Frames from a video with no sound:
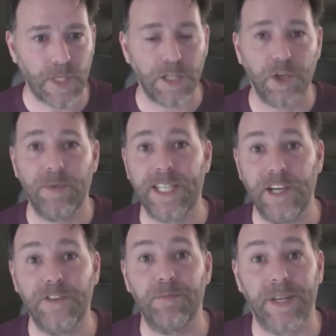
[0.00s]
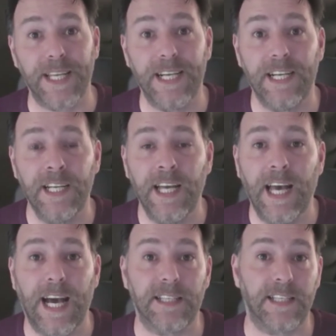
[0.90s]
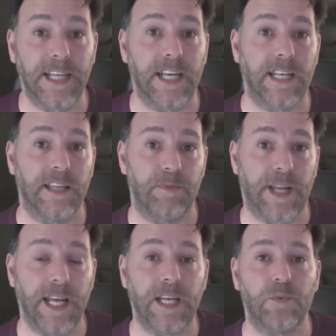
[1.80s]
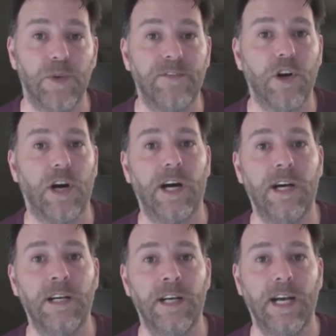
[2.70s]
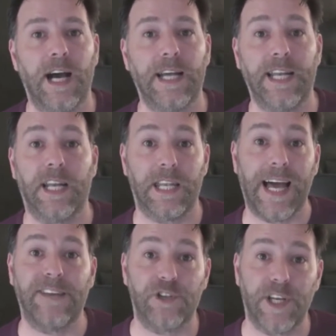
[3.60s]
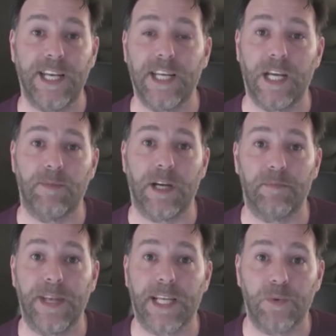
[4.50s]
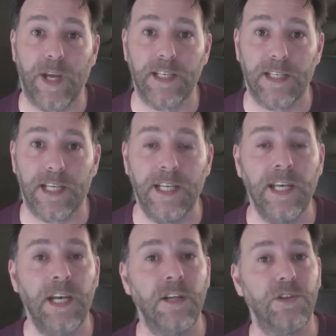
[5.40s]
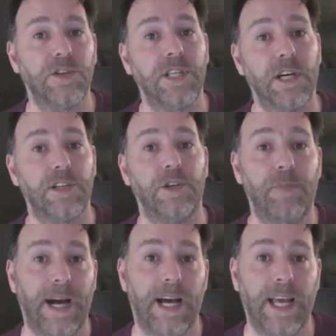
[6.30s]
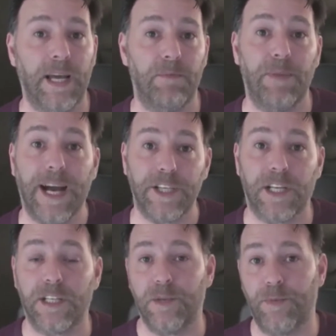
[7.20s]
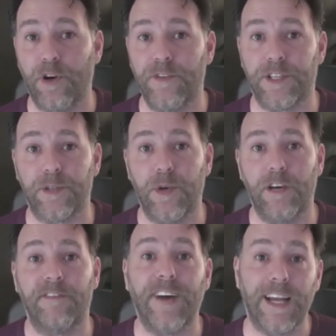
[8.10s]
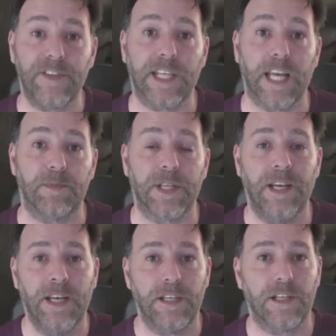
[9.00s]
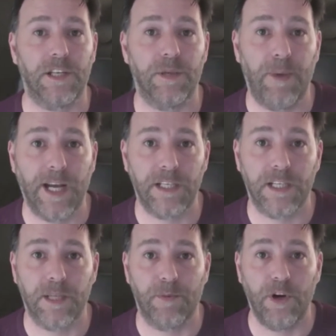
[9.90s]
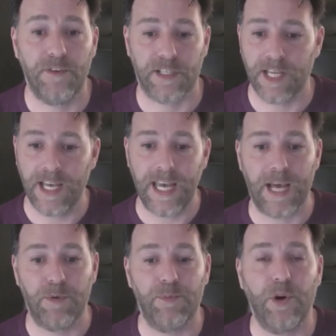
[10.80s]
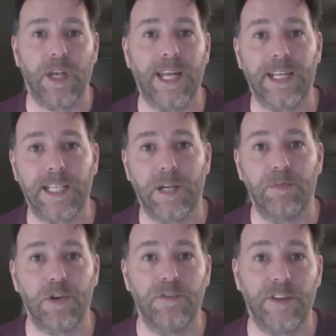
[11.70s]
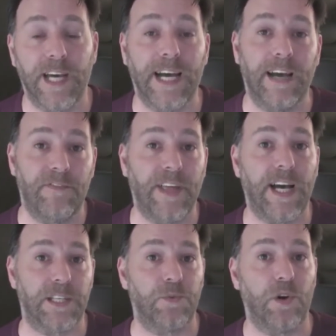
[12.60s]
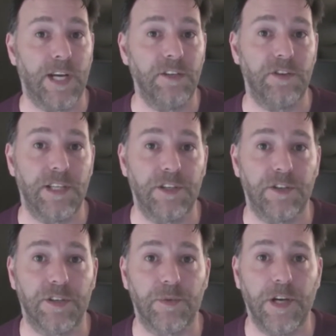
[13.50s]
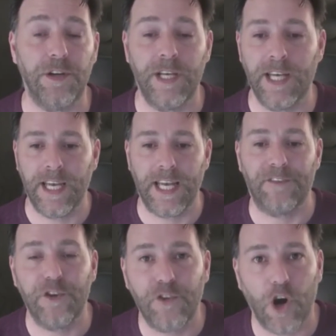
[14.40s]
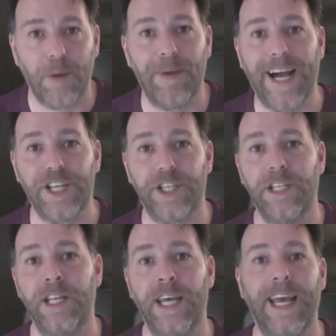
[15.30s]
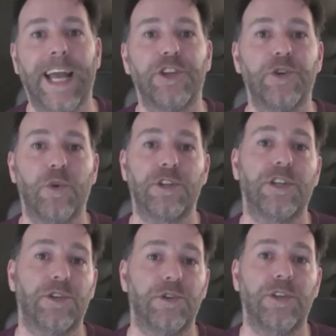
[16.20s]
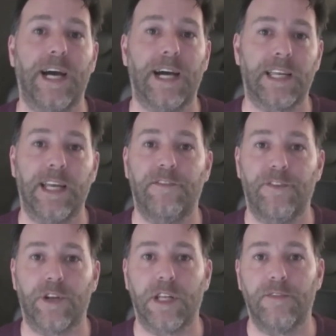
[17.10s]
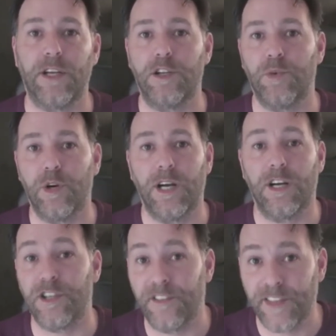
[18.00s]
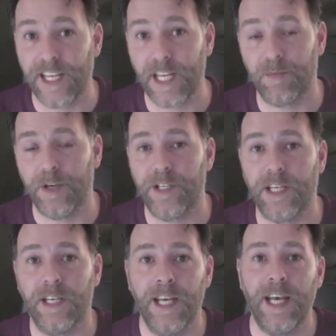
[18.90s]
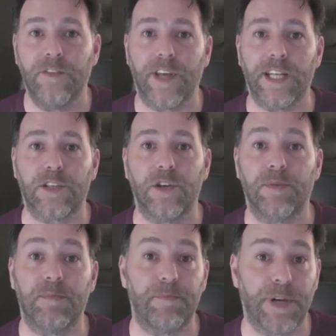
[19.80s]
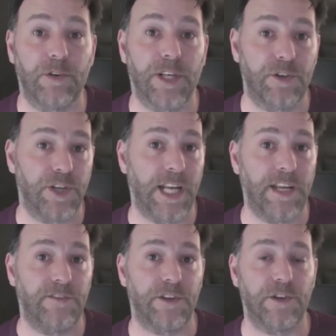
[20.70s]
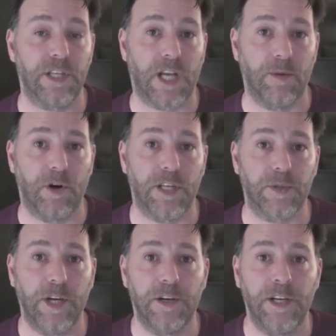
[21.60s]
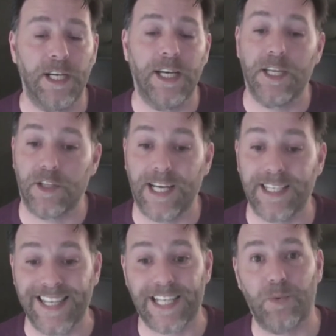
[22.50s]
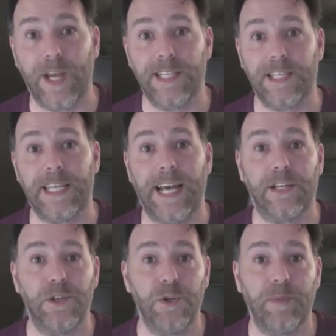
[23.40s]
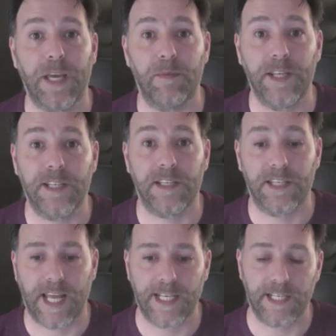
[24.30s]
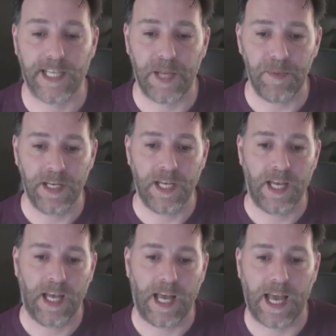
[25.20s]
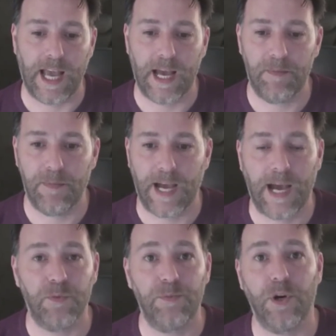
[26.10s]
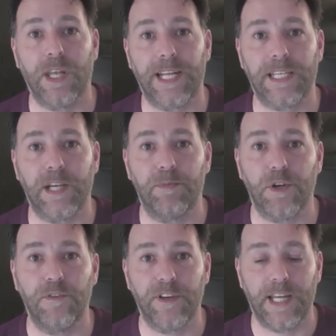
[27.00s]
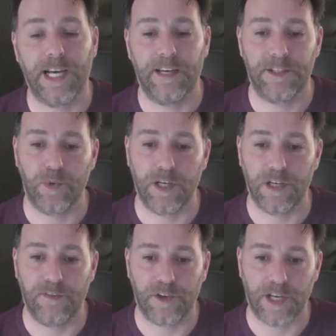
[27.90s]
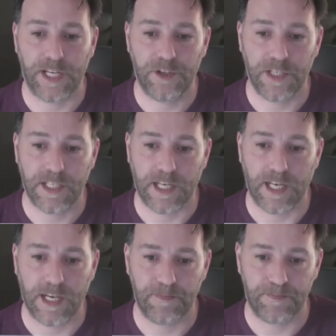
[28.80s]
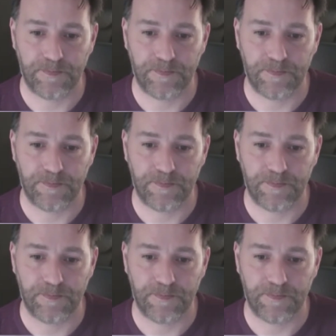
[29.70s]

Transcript: So myself and Maria, as I said at the beginning, we've got a kind of live training coming up next Wednesday to turn your passion into profits as well. 5 steps to turn your passion into profits. And we'll put a link down below for that if that's what interests you as well. If you've got a passion and you want to do that kind of for a living, or you're thinking about it, then it's going to be brilliant training for you to come on as well. So that's next Wednesday at 2 p.m. Eastern Standard Time. And we'll put a link down below for that as well if you're interested in that.